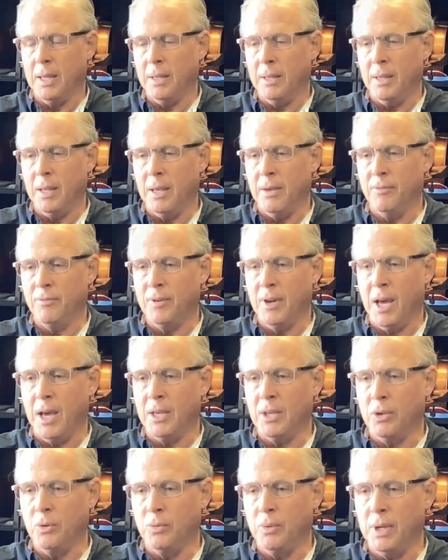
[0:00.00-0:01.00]
if
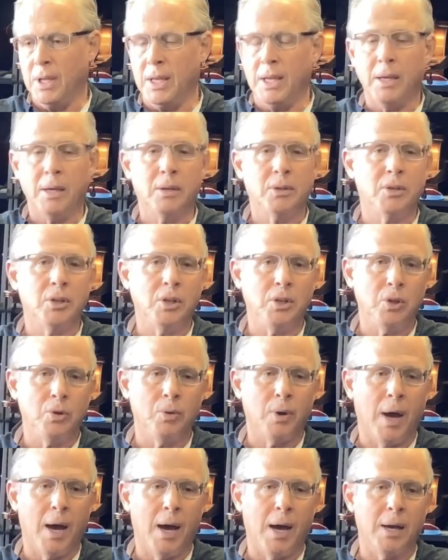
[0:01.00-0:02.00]
not unique, to you
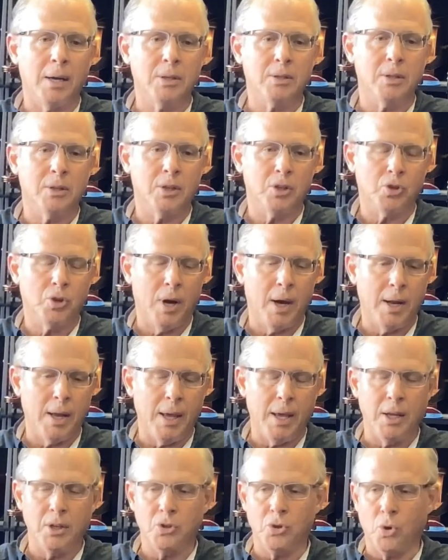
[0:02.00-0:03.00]
guys, and to try
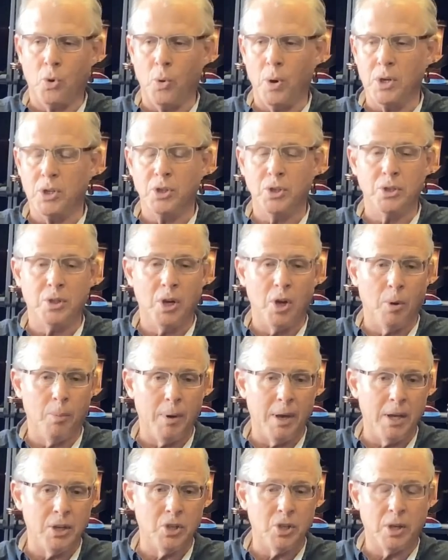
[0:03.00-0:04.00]
to answer questions, help
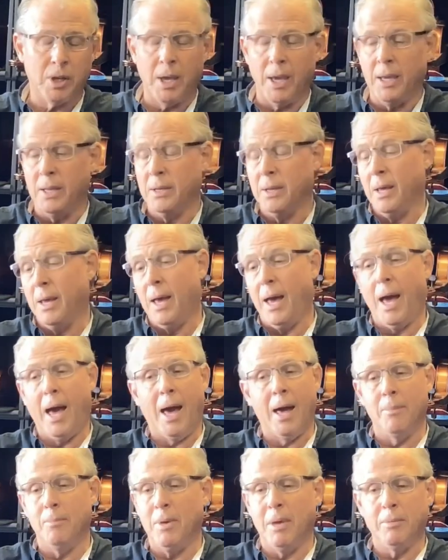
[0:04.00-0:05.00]
educate.
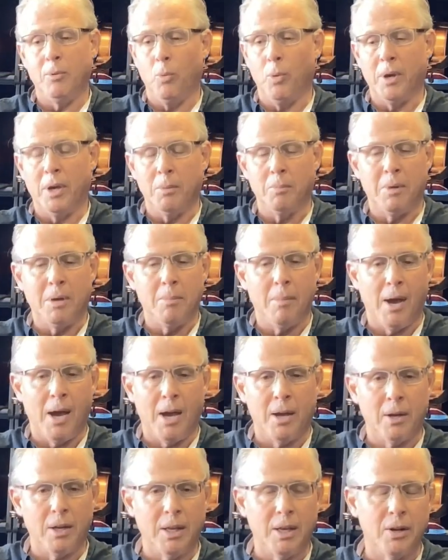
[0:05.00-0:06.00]
Maybe we can be
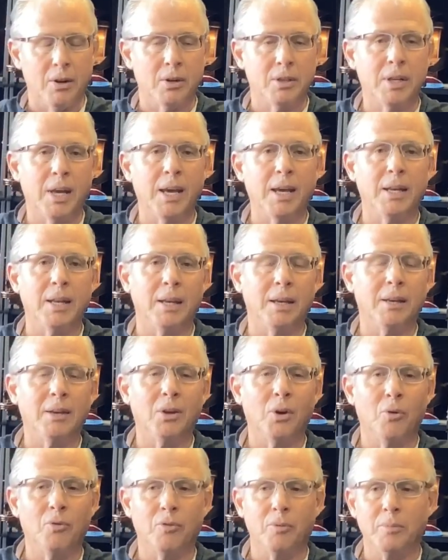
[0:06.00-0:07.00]
mildly entertaining,
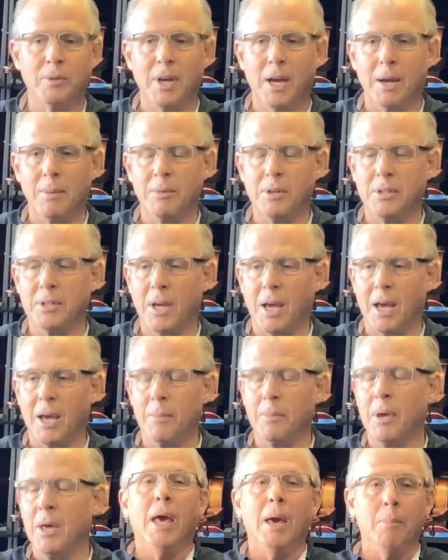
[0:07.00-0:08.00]
from time to
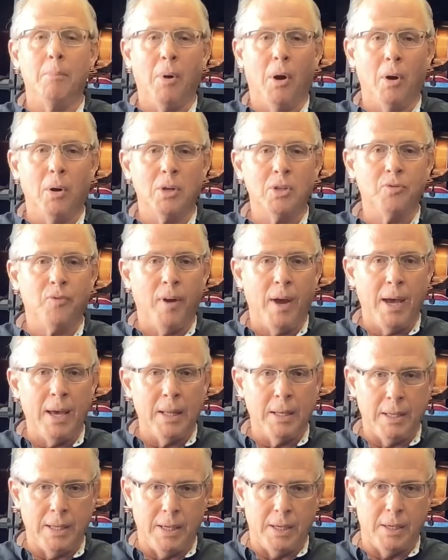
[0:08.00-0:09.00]
time. At Barnes
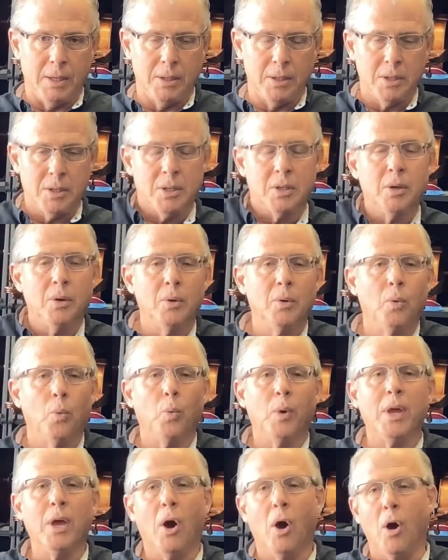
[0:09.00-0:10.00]
Violins,
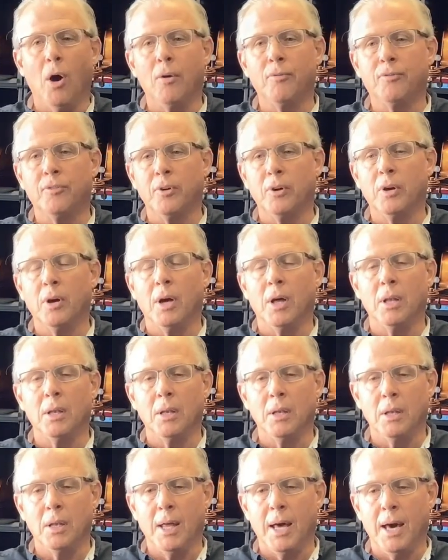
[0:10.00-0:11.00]
we offer a
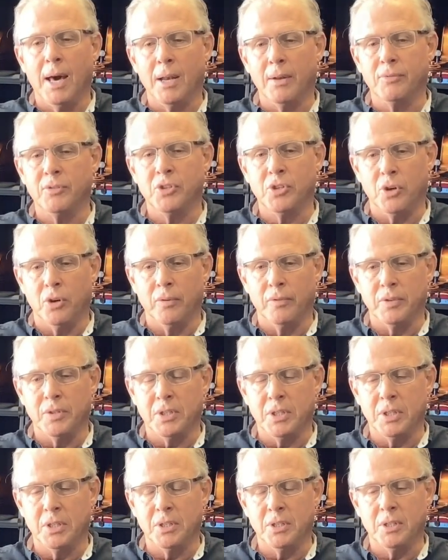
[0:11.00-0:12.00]
lot of
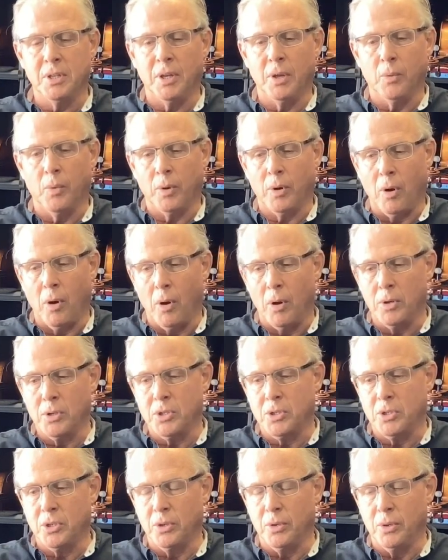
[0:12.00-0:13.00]
services in
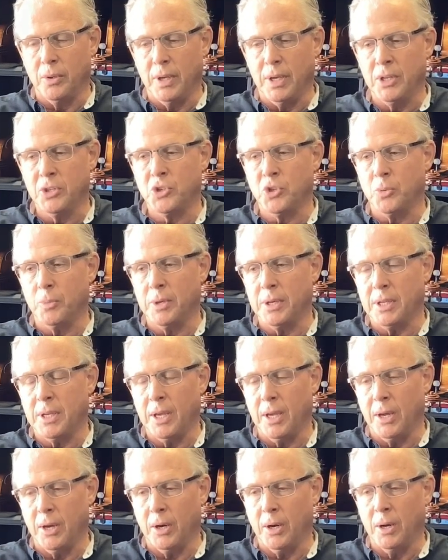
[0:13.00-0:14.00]
regards to instrument
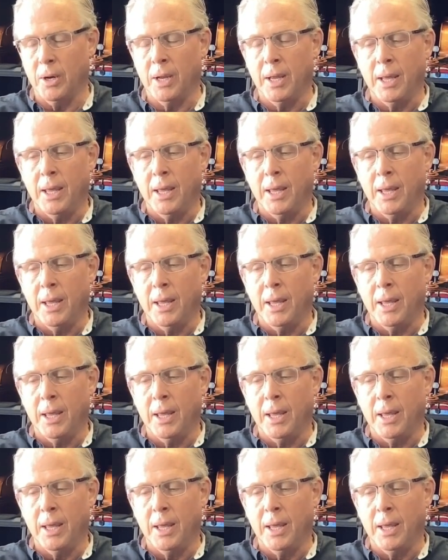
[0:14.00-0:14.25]
care,